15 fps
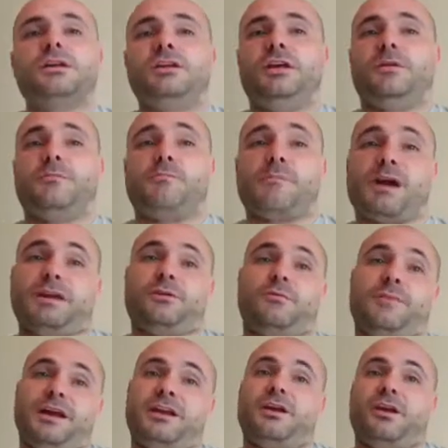you might or
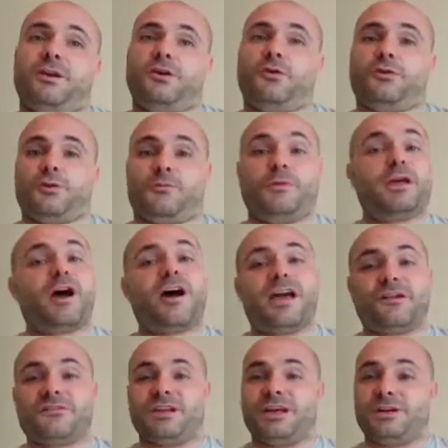might not know that we are
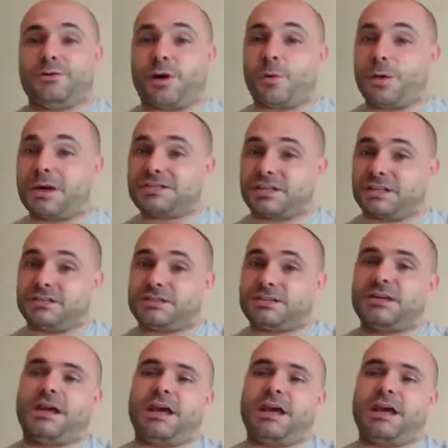heavily into our westerns.